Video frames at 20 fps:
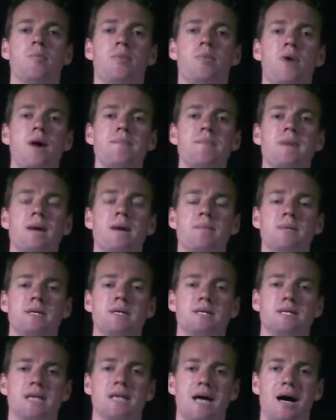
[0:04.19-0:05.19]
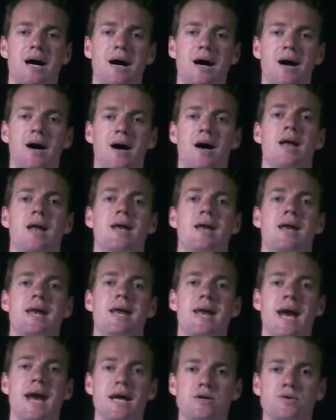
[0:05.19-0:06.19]
Prime numbers are
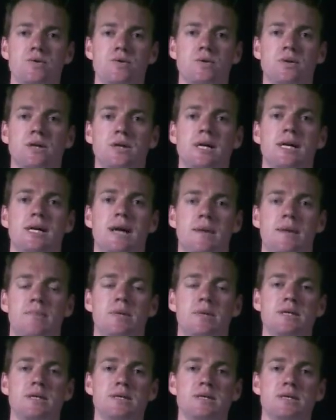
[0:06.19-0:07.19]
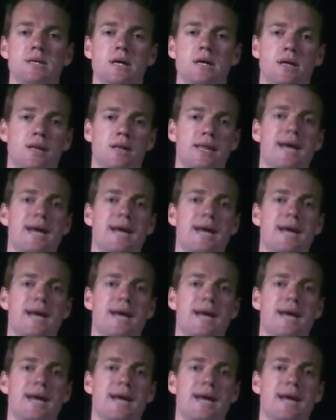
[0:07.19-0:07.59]
natural numbers